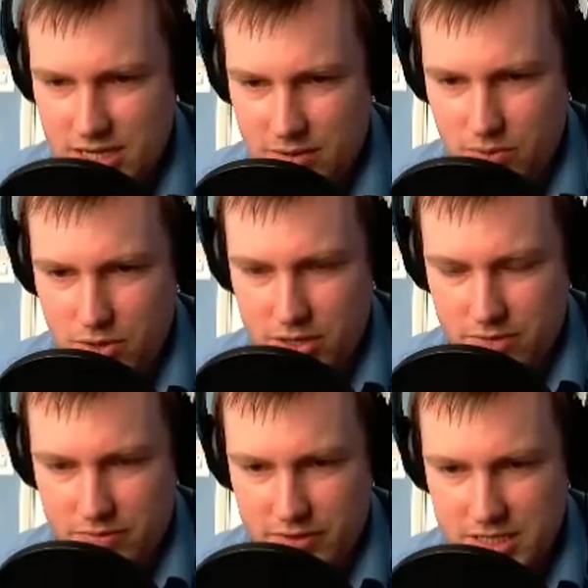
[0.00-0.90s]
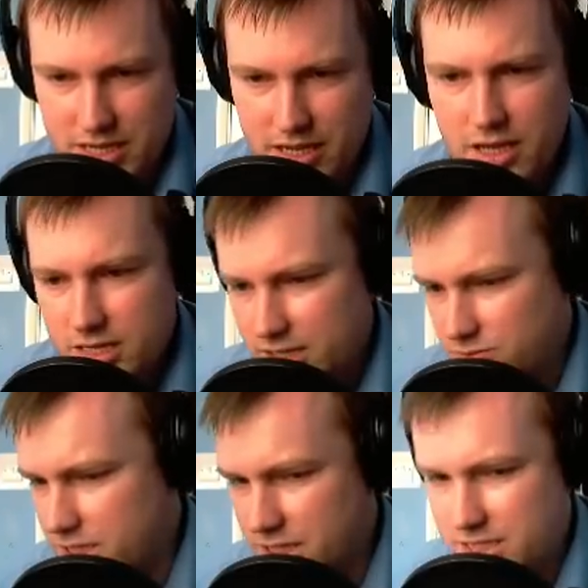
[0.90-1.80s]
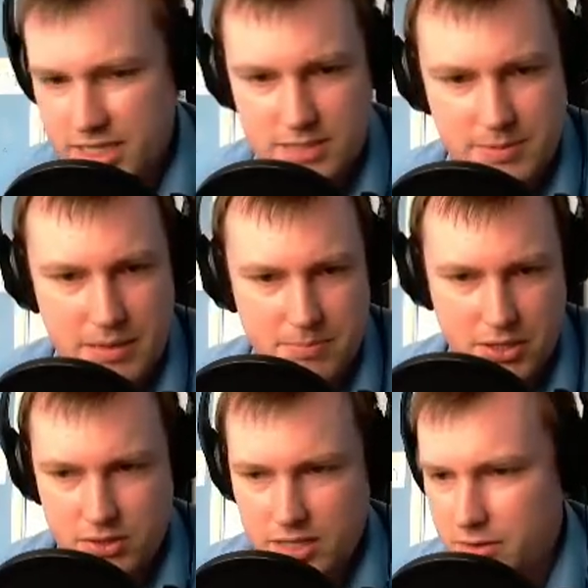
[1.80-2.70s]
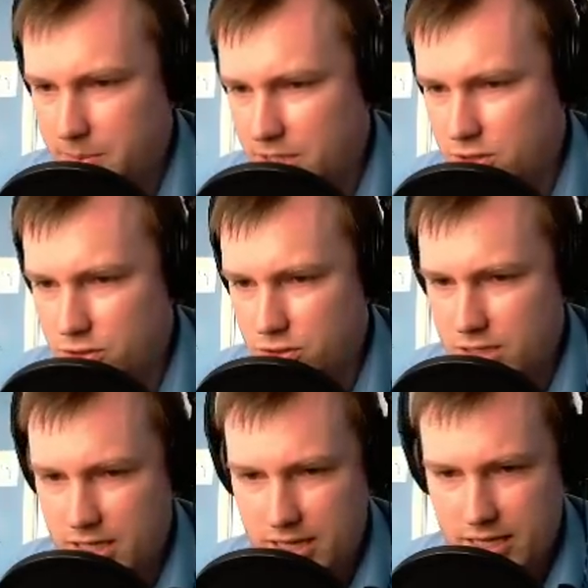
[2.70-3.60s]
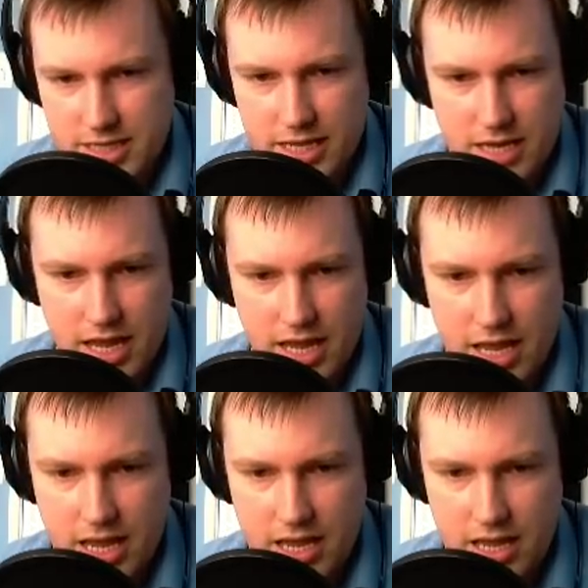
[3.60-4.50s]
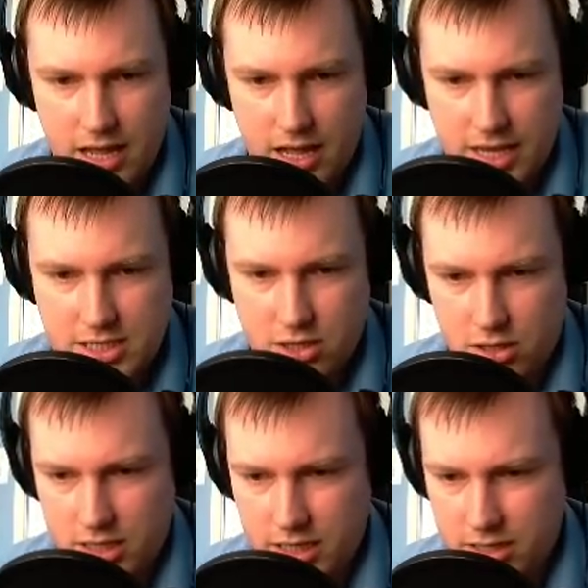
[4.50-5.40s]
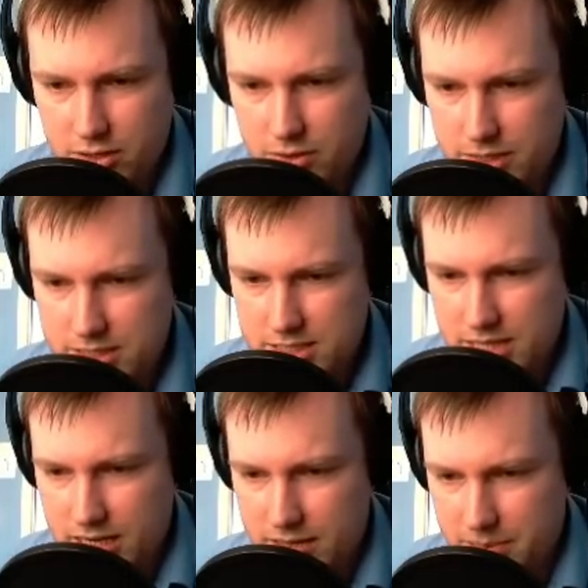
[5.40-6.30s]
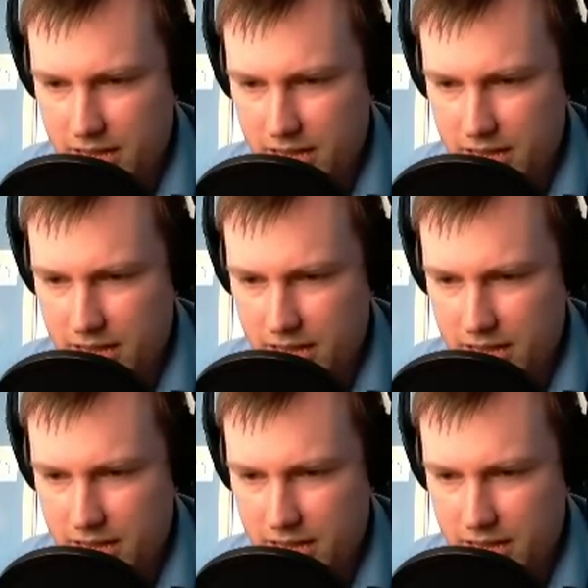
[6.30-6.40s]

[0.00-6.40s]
work on things here. That's research centers being built. That'll be good. Let's get a ice colony, though, set up ahead of